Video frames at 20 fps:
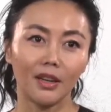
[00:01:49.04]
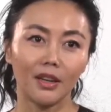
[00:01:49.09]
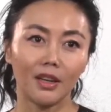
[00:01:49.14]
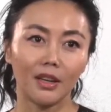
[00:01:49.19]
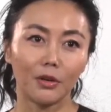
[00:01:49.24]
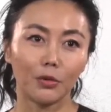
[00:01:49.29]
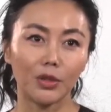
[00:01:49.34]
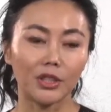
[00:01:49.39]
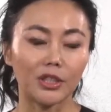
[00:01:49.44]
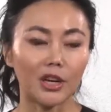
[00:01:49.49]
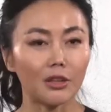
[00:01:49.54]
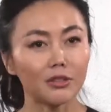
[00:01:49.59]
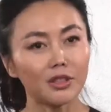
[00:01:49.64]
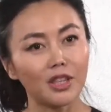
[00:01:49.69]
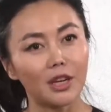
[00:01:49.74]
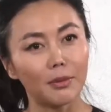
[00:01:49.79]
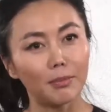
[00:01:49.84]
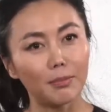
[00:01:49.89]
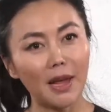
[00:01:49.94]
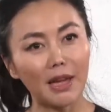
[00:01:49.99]

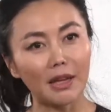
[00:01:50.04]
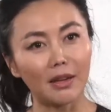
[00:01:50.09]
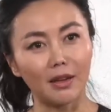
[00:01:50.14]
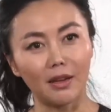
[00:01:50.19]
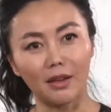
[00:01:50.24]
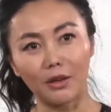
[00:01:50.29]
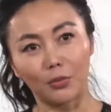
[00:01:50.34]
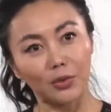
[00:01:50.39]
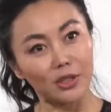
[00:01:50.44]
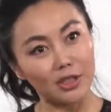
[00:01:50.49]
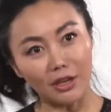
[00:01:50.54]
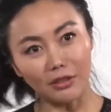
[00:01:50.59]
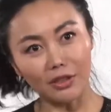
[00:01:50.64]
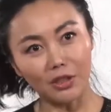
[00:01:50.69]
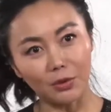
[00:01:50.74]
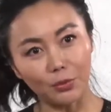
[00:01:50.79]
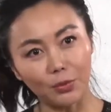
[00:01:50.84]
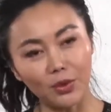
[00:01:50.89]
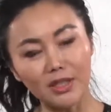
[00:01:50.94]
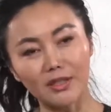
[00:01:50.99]
Without
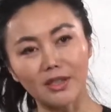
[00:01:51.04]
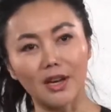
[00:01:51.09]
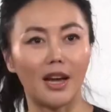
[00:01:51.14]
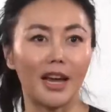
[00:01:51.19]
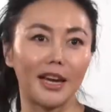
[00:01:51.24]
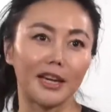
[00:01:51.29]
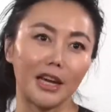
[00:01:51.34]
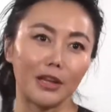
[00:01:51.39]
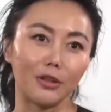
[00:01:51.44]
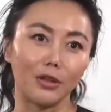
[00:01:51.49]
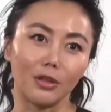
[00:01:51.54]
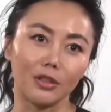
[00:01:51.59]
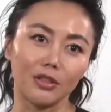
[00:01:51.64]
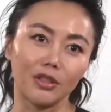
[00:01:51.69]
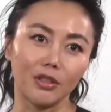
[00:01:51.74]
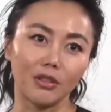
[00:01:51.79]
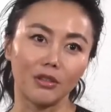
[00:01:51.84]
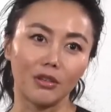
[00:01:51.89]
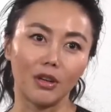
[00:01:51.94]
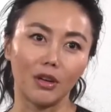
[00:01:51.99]
a visa, I
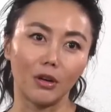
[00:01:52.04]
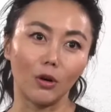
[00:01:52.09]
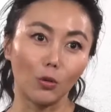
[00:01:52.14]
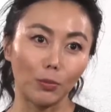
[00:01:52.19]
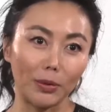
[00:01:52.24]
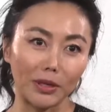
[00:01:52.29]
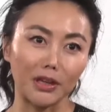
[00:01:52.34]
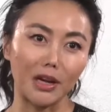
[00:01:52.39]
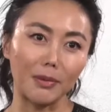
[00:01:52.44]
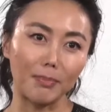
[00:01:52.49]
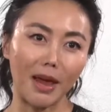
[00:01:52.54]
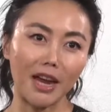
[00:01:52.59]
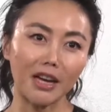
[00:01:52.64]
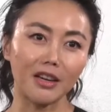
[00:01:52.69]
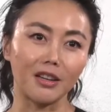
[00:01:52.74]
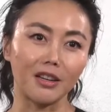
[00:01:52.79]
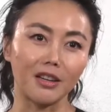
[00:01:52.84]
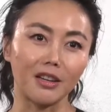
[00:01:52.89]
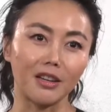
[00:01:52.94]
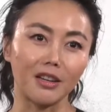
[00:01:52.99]
cannot open a bank account.